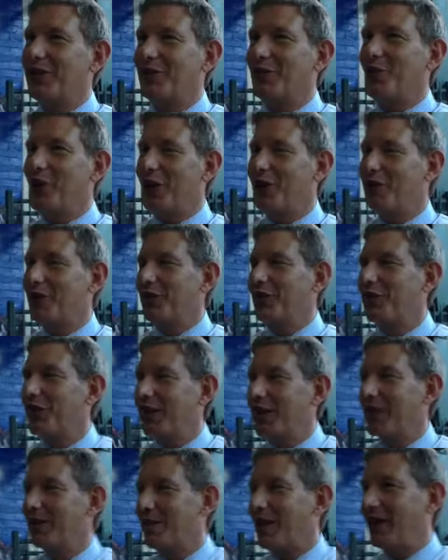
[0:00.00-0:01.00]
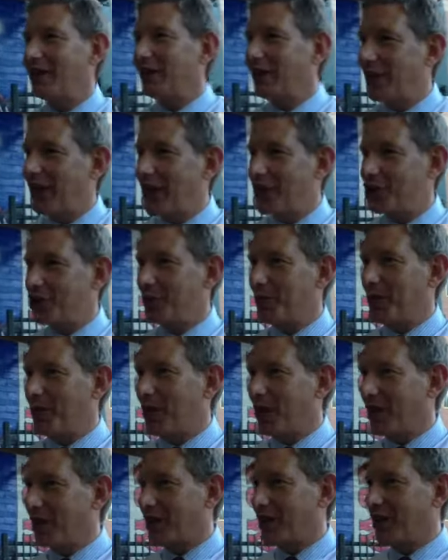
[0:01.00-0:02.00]
The wonderful thing about LeLacheur
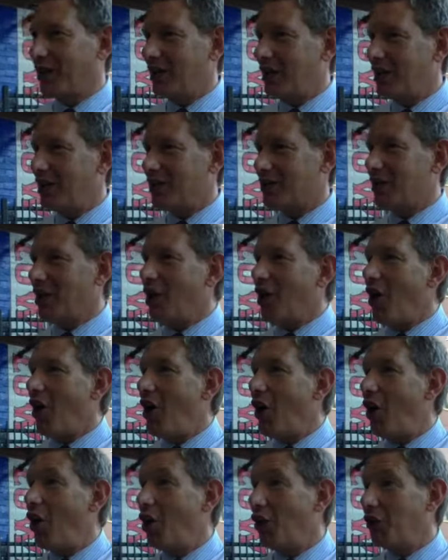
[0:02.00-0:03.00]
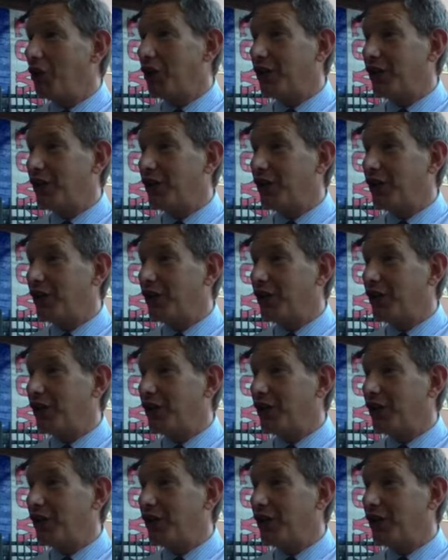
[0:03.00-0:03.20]
Park is all